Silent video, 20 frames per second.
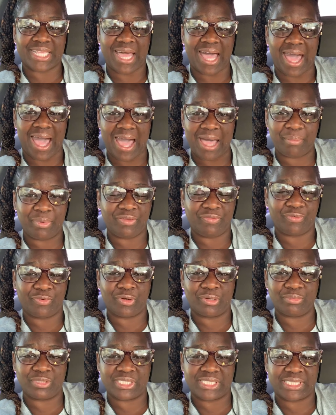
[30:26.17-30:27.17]
a hobby
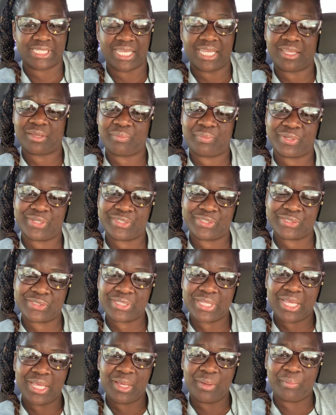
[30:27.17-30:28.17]
for him, just taking pictures,